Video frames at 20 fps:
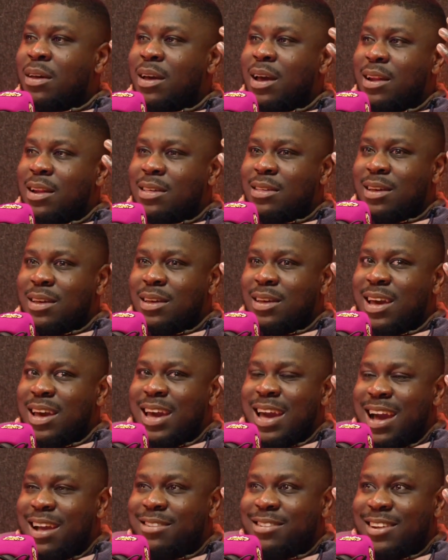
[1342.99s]
And it's like, yeah,
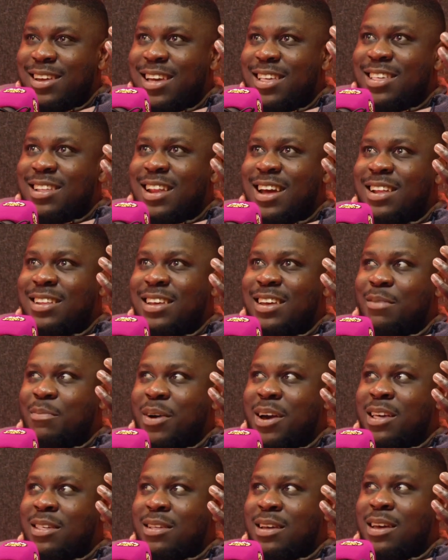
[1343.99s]
it actually isn't that deep,
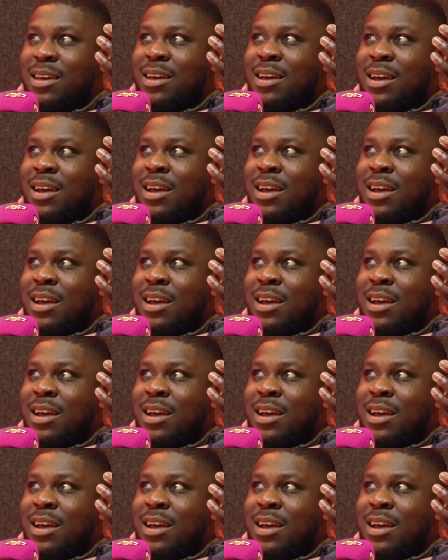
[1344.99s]
but it's like,